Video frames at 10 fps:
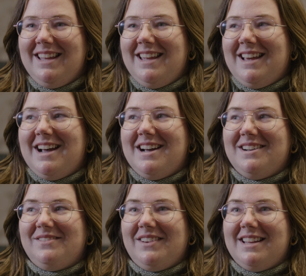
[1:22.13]
Mm-hmm.
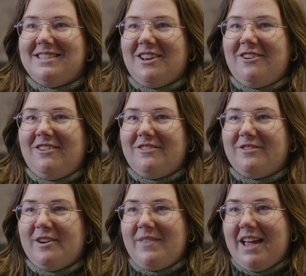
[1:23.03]
Um, and so
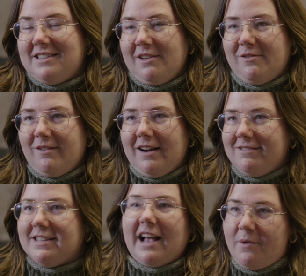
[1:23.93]
from that day forward, I
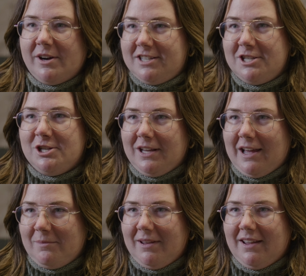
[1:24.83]
was like, "I want a teaching
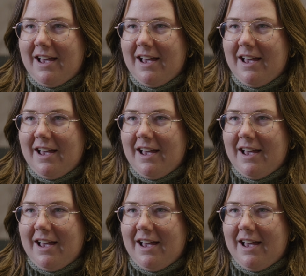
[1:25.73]
academy.